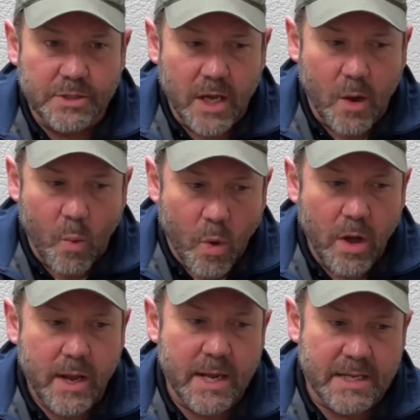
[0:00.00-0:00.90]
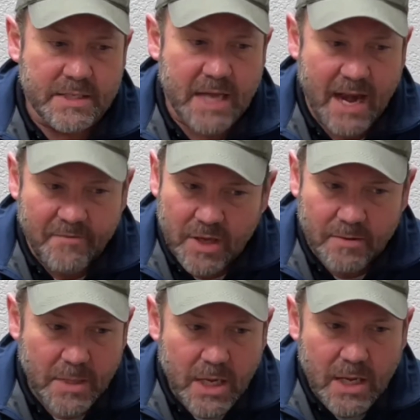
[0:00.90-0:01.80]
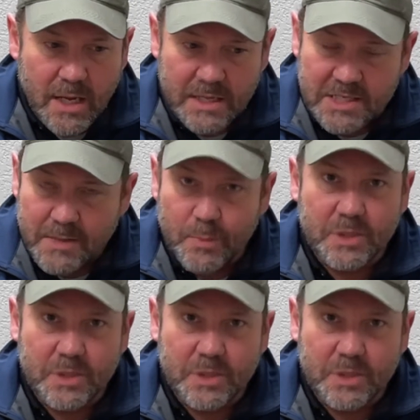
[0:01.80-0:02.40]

One is kind of a simple